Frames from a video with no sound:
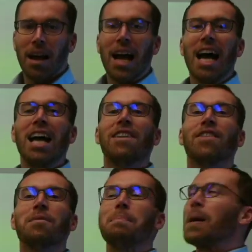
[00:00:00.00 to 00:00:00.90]

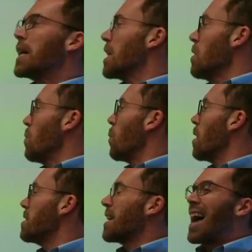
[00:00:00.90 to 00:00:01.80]
Everybody
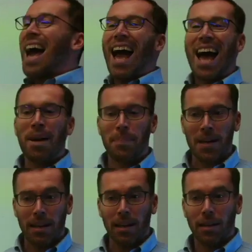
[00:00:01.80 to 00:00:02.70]
was
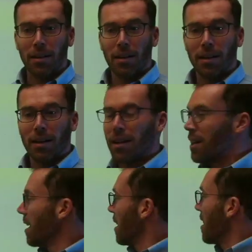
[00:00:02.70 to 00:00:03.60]
happy.
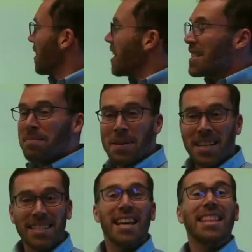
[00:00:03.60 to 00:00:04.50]
This
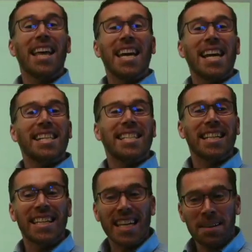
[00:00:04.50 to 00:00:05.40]
means they get to
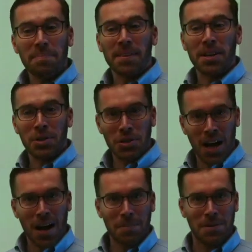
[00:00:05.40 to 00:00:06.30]
keep their
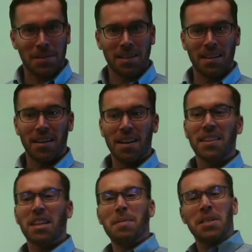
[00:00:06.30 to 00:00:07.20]
jobs.
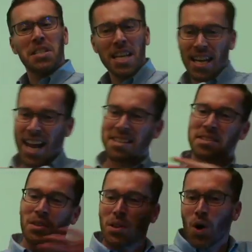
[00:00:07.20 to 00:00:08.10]
The machine has to
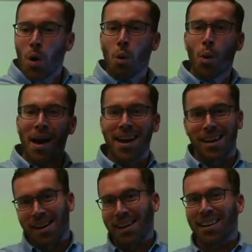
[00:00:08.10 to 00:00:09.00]
go
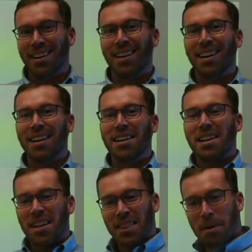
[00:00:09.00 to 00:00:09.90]
away.
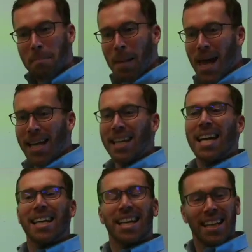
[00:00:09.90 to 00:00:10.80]
The men
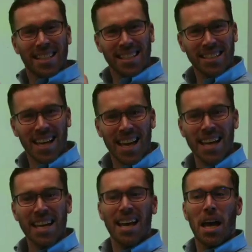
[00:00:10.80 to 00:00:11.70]
can
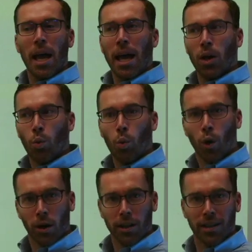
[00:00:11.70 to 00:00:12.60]
stay and
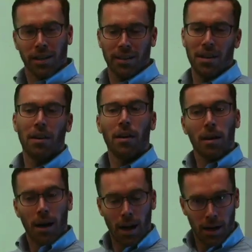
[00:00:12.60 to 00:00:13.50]
work
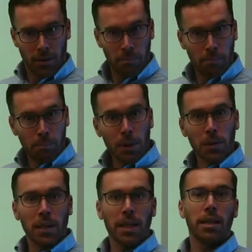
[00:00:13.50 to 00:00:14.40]

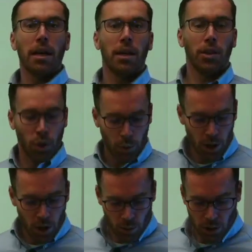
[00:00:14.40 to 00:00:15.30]
building the
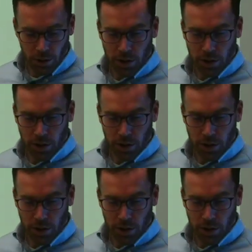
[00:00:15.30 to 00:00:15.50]
railroad.